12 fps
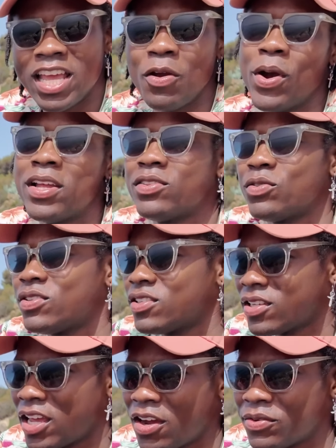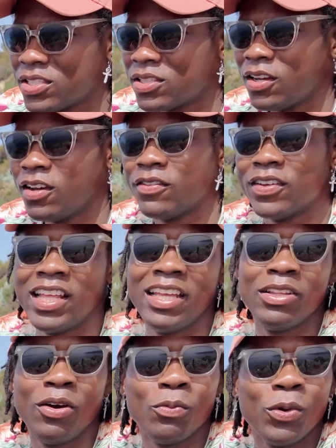They want to sell stuff.
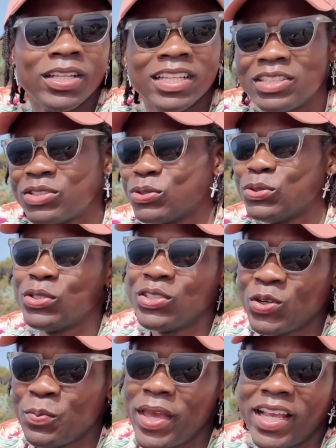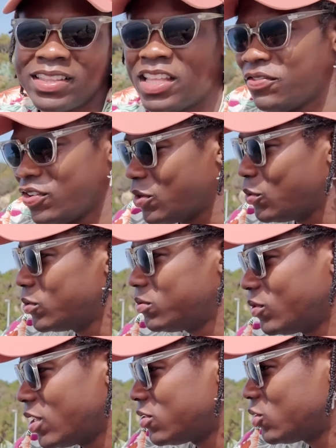They don't want to, you know, make difficult
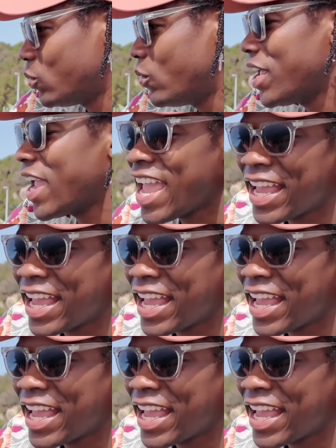and so on.